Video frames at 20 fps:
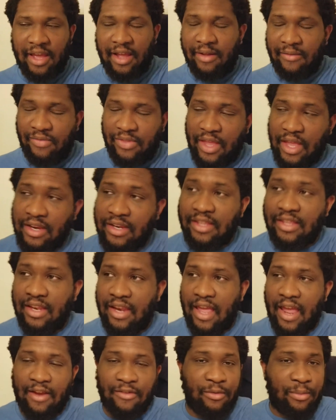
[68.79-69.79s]
At the end of the day,
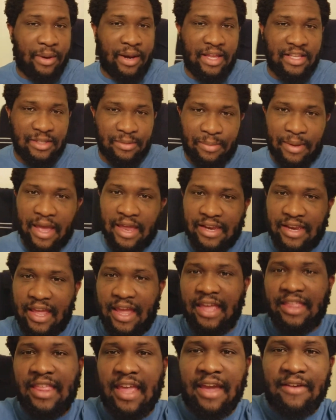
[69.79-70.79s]
everybody has a bad day.
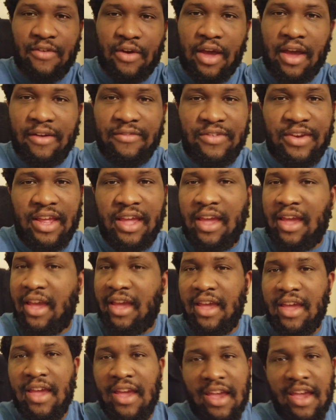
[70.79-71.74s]
They have an off day.